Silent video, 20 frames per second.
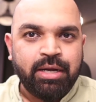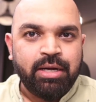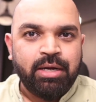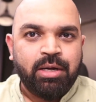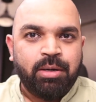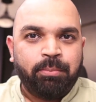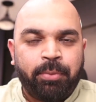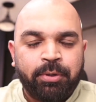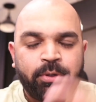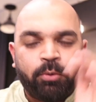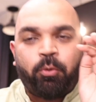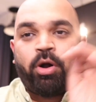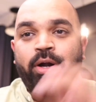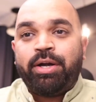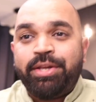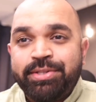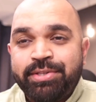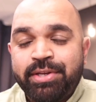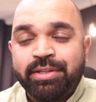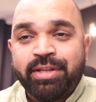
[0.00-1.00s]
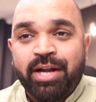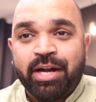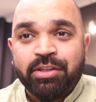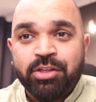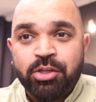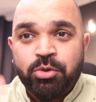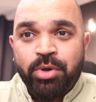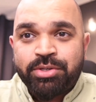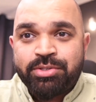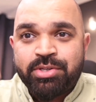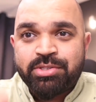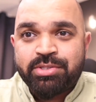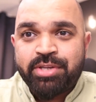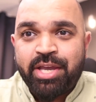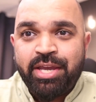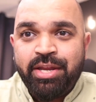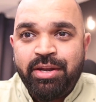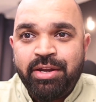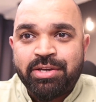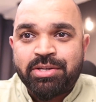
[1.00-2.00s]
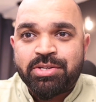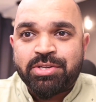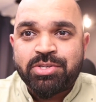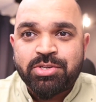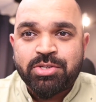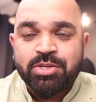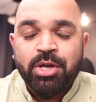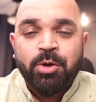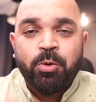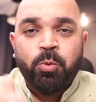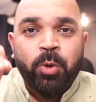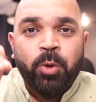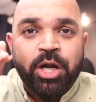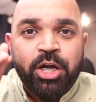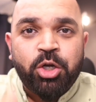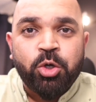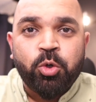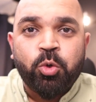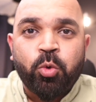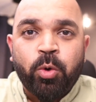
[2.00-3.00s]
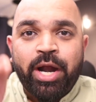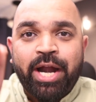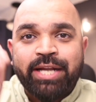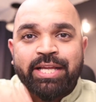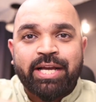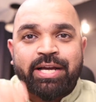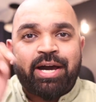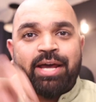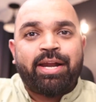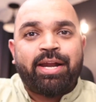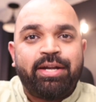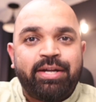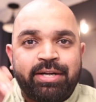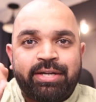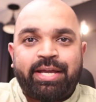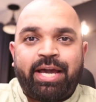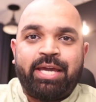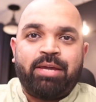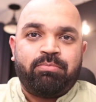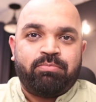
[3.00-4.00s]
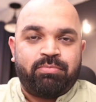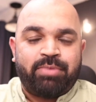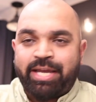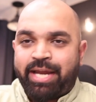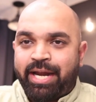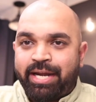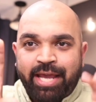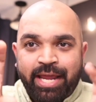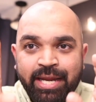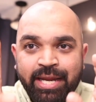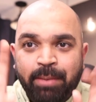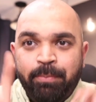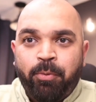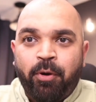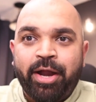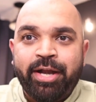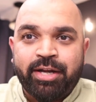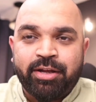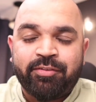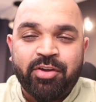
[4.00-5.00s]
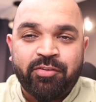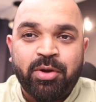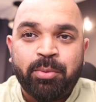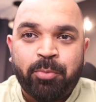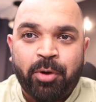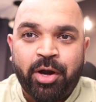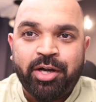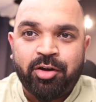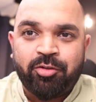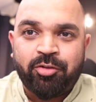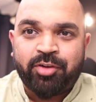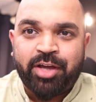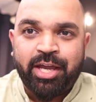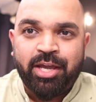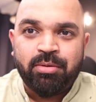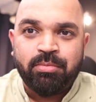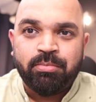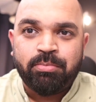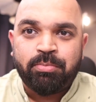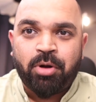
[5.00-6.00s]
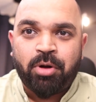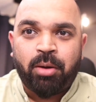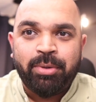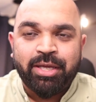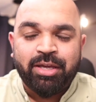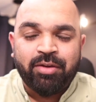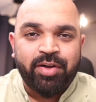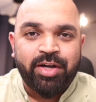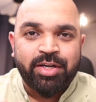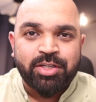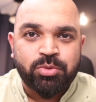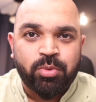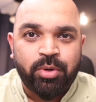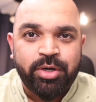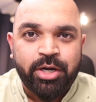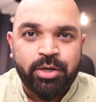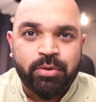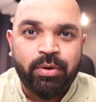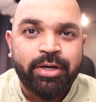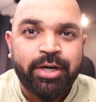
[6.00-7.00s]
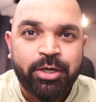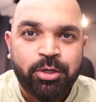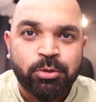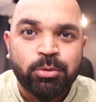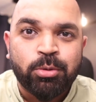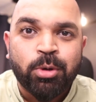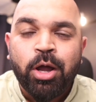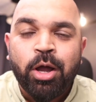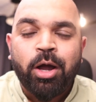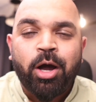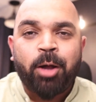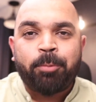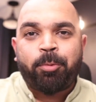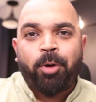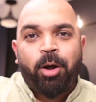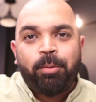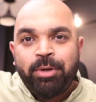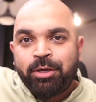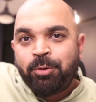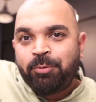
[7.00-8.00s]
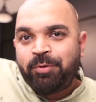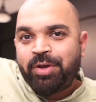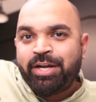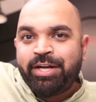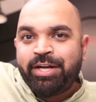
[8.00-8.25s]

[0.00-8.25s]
But what is it that the UX designers will do at the current time? Like at any point, a given point of time, probably given it's 2022 or probably given it